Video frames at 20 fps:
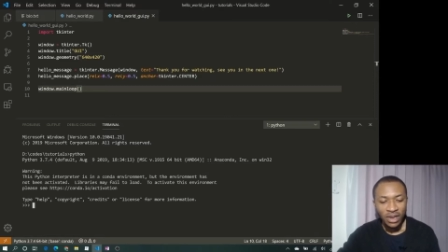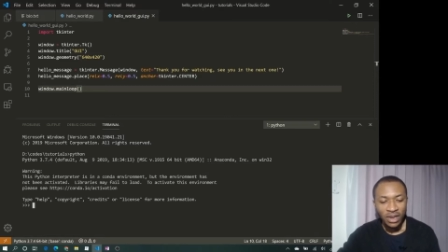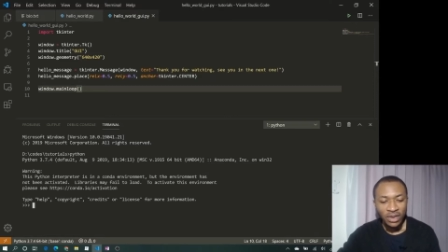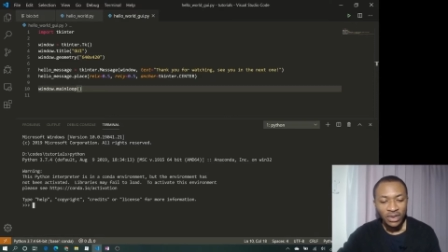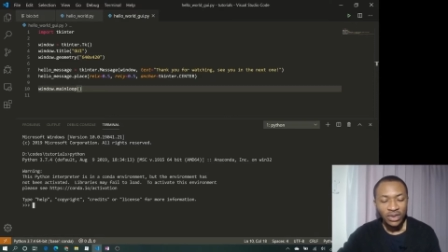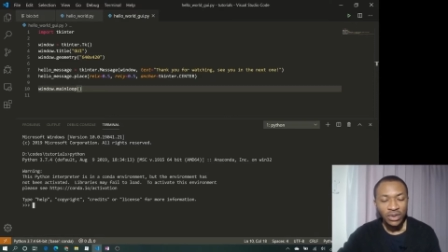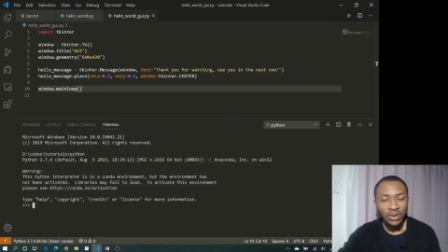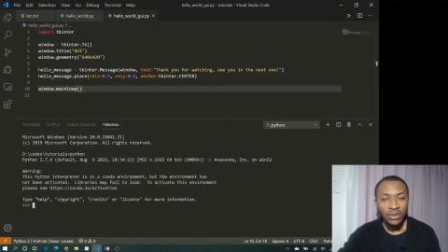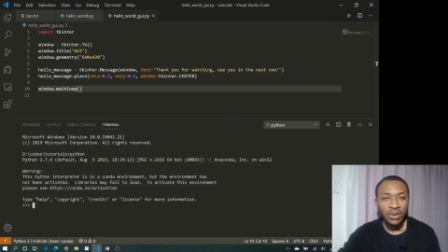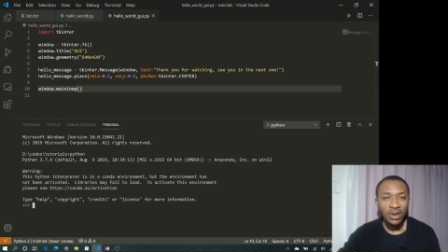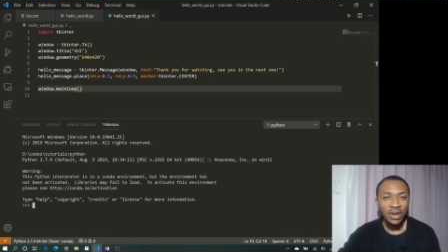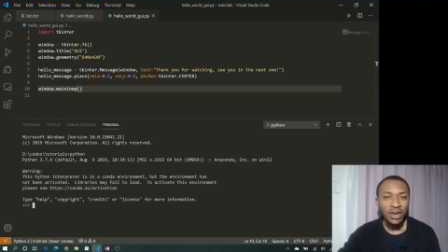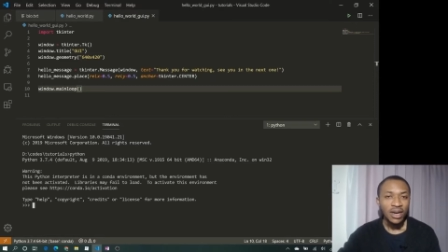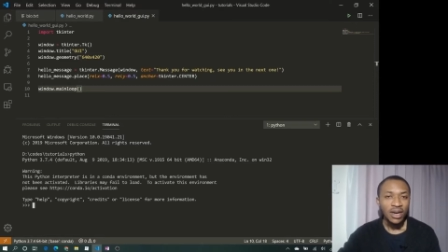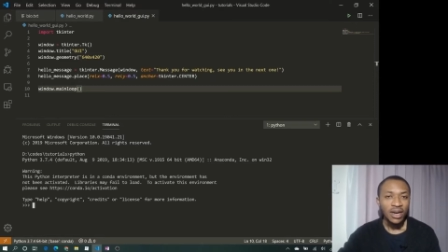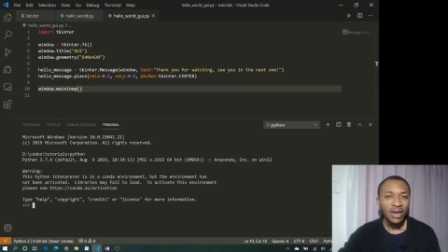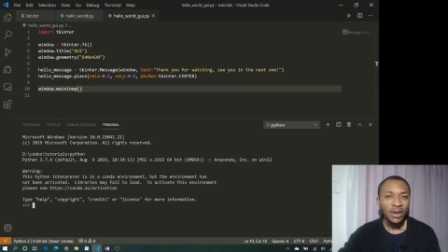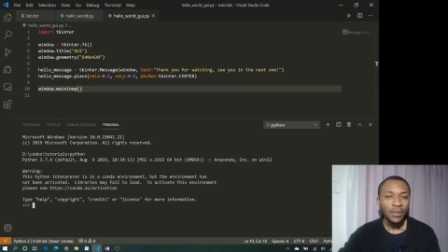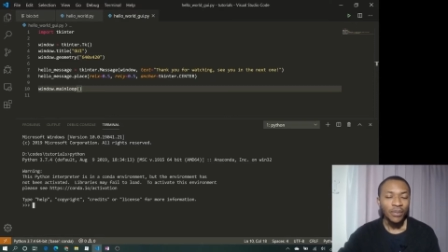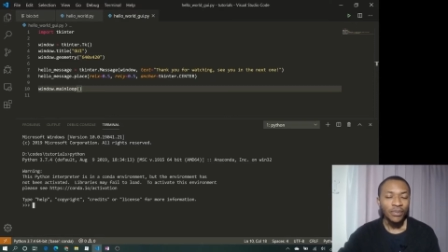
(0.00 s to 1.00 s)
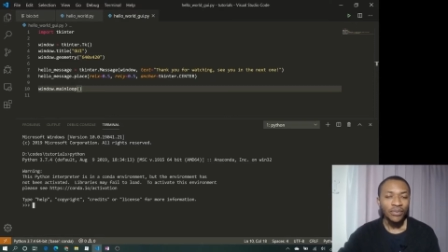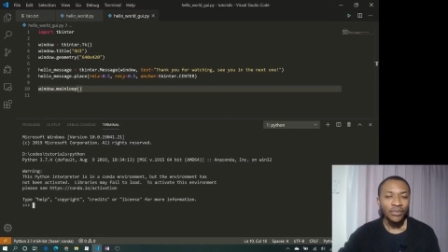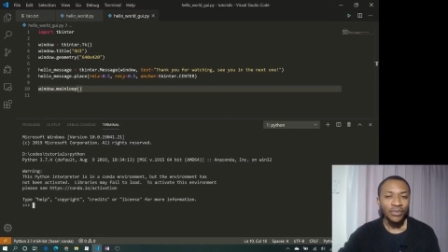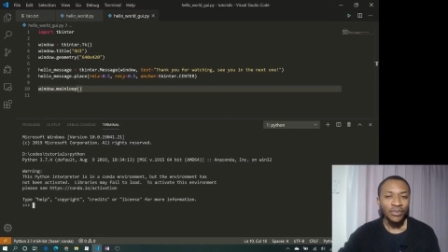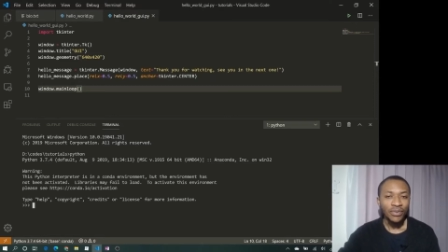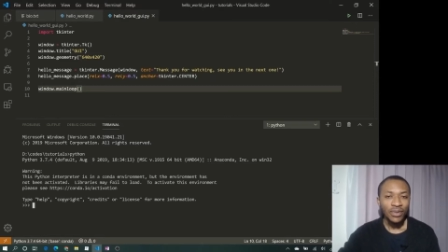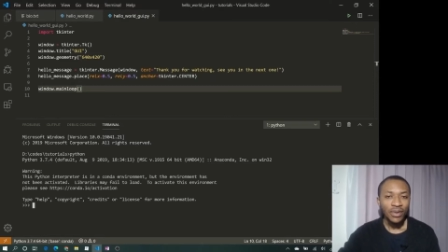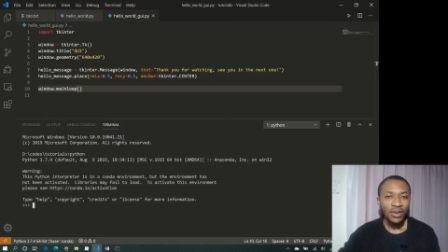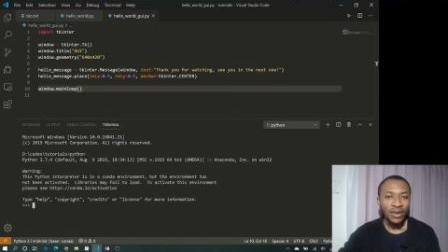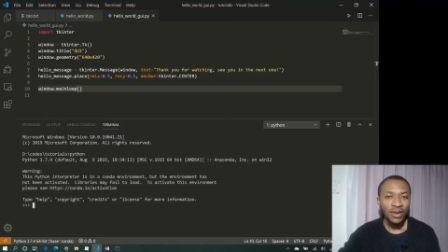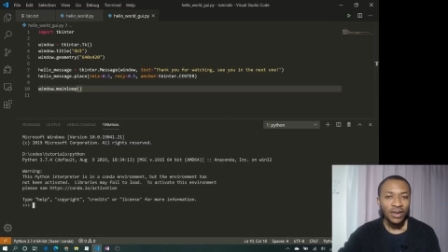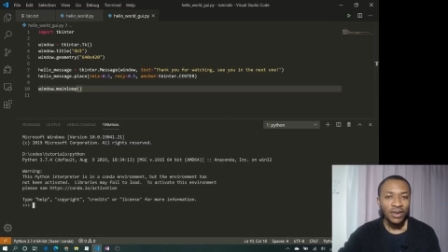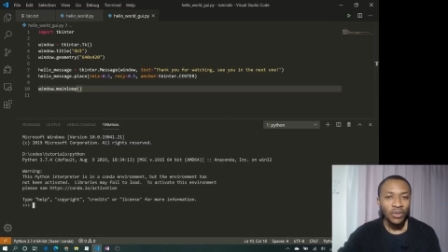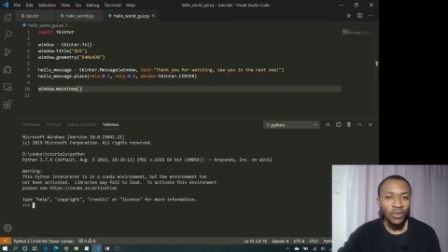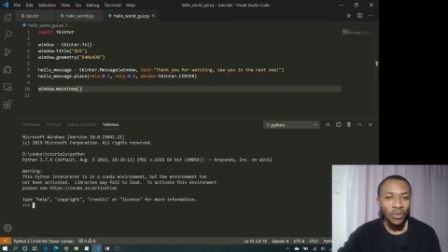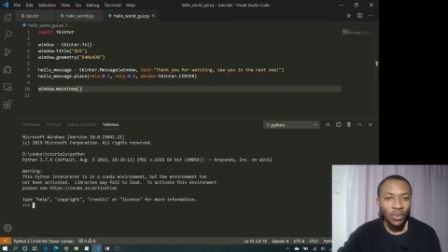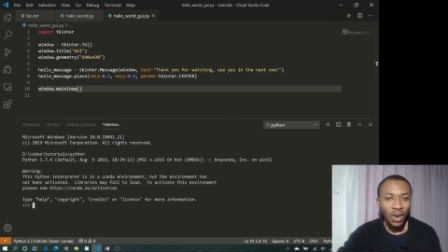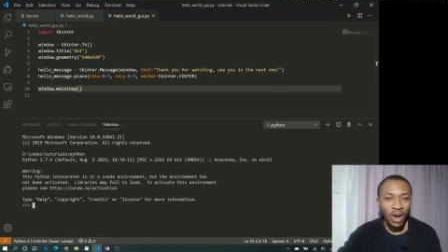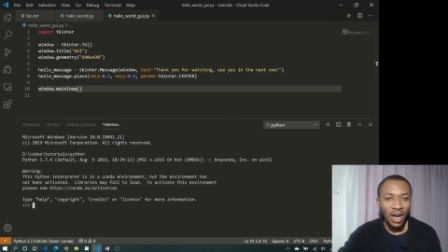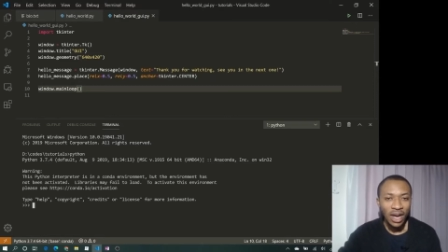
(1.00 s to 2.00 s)
So
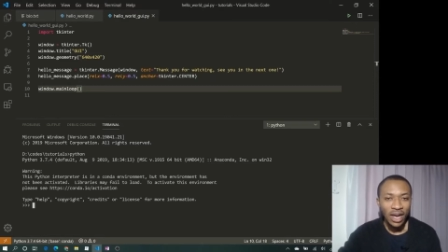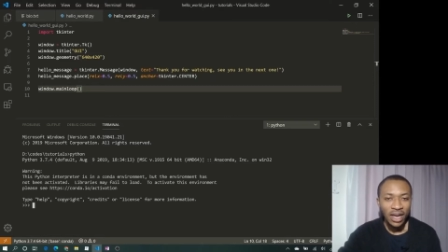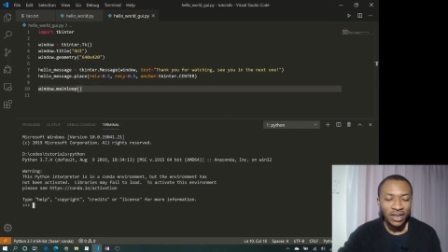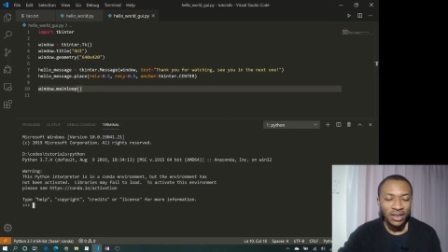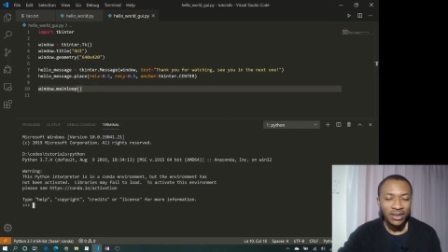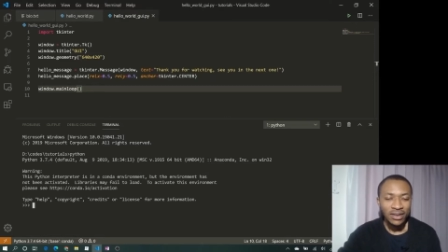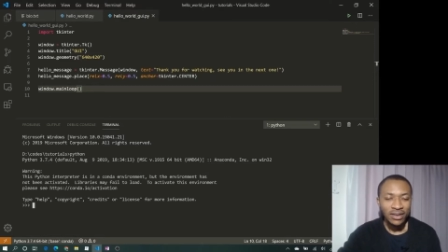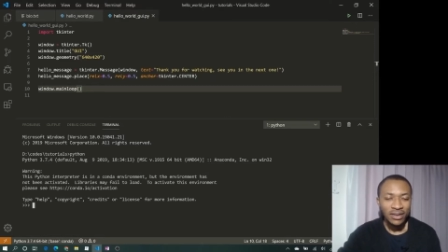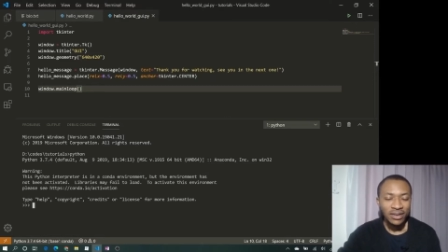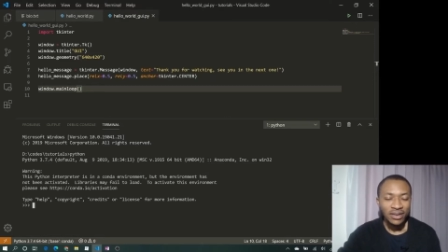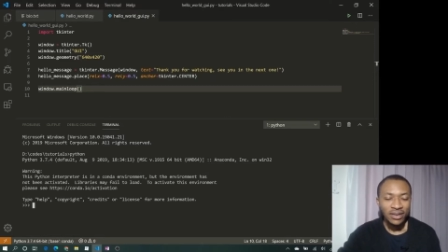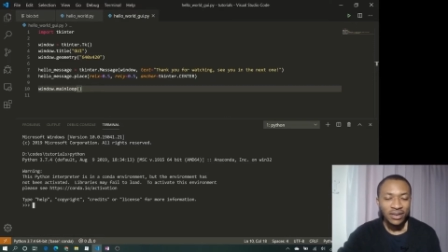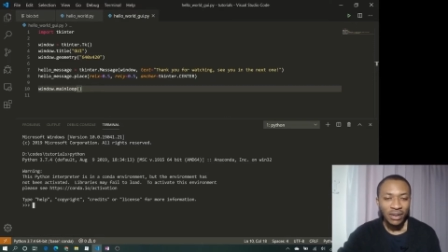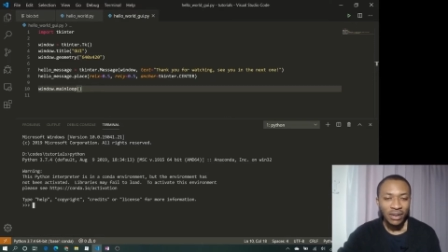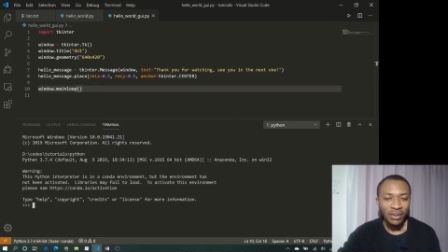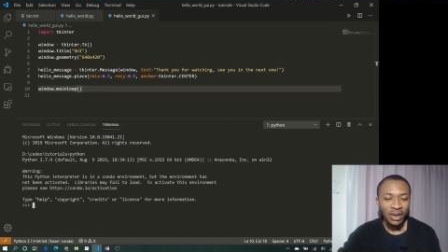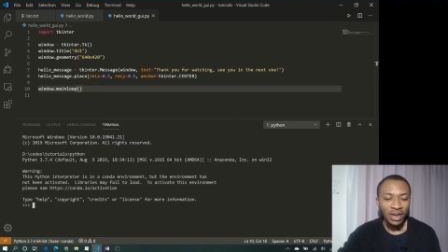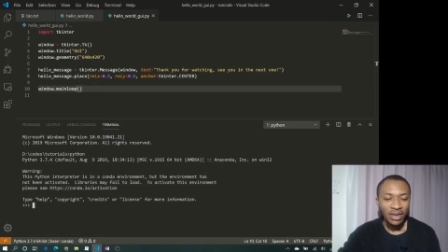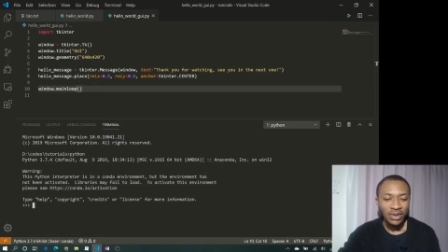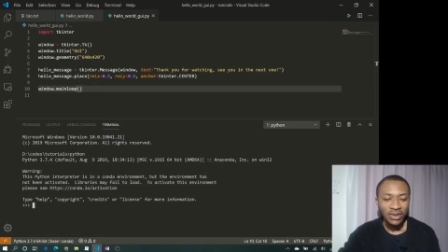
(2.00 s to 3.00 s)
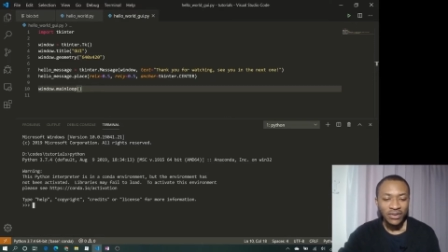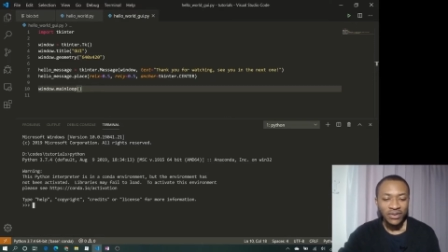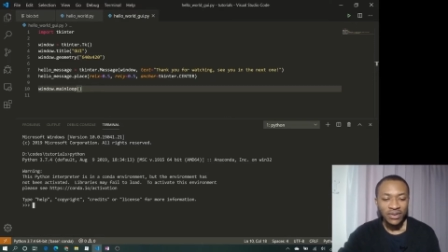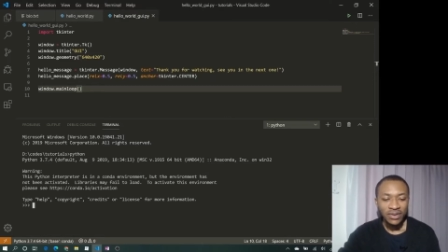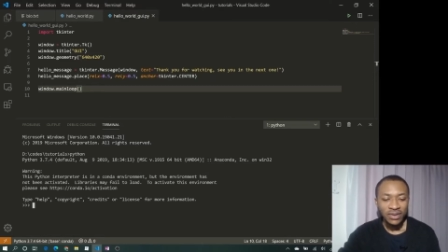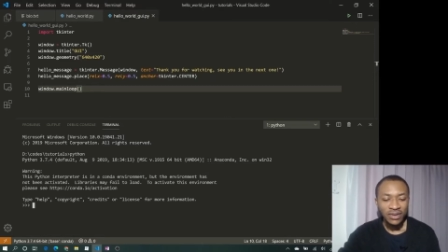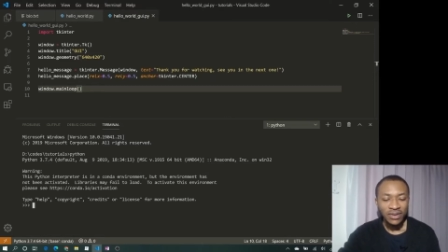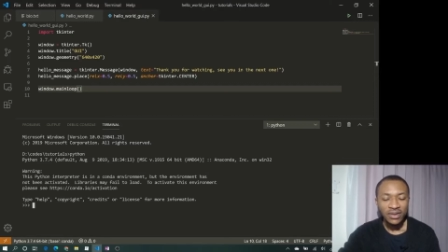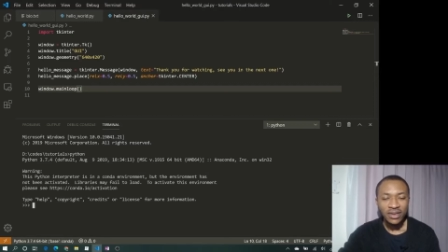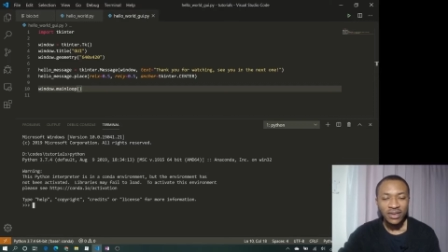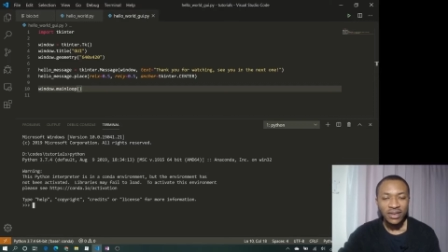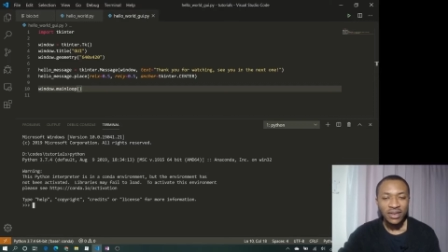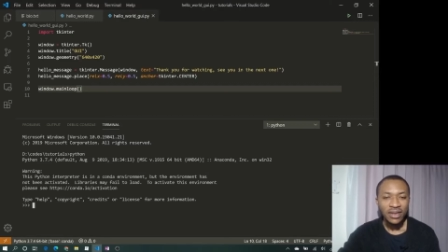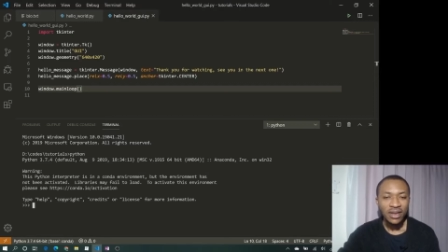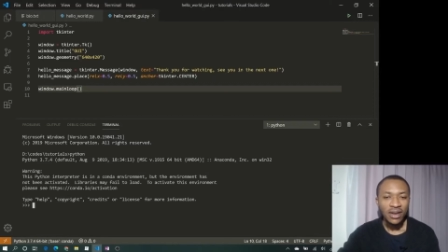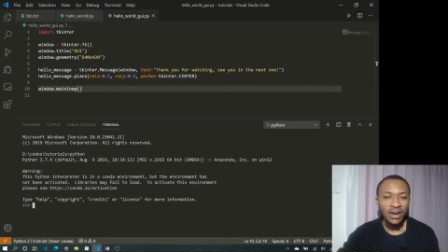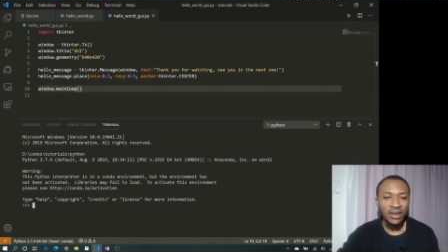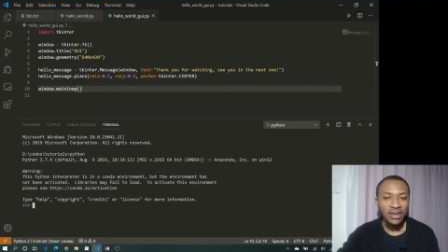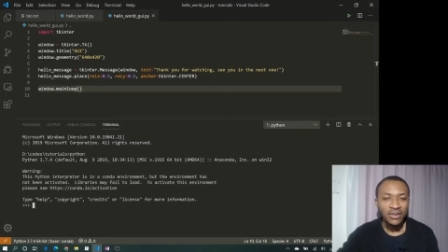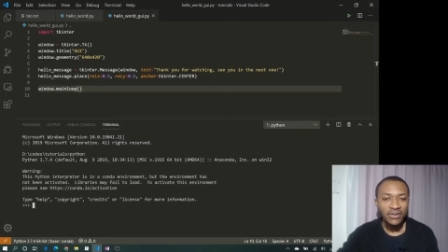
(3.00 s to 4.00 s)
why am I using this
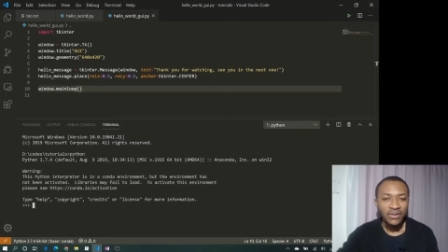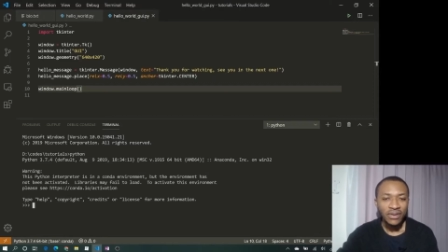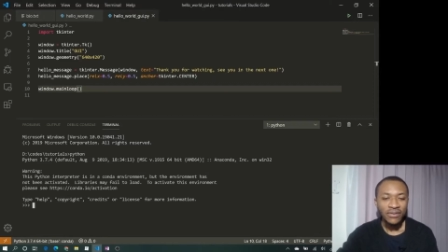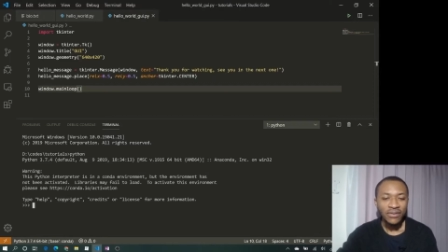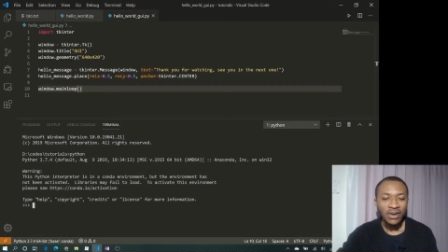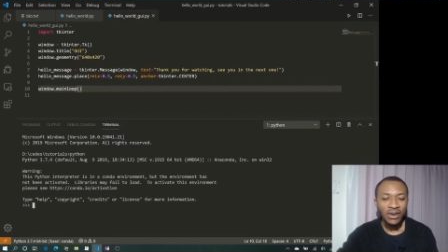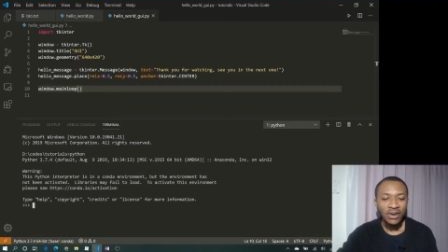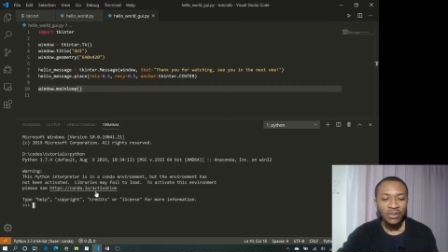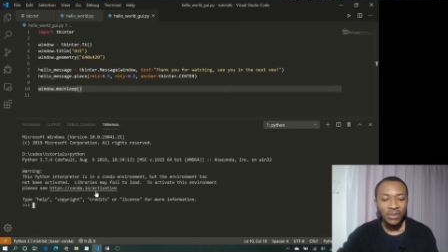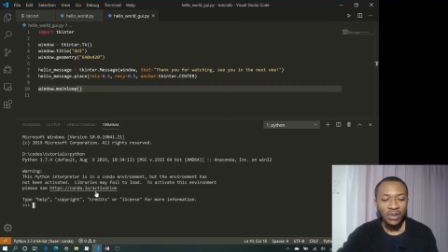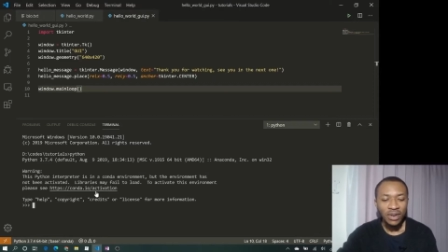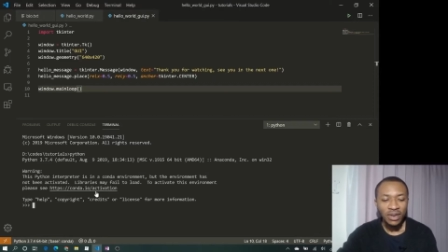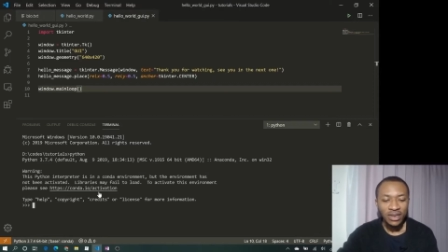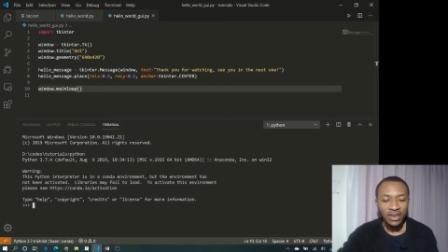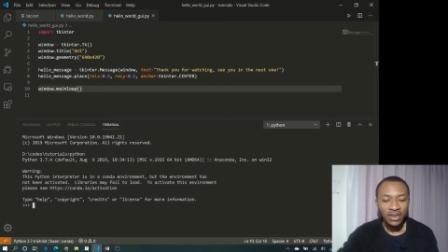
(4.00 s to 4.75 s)
interactive environment?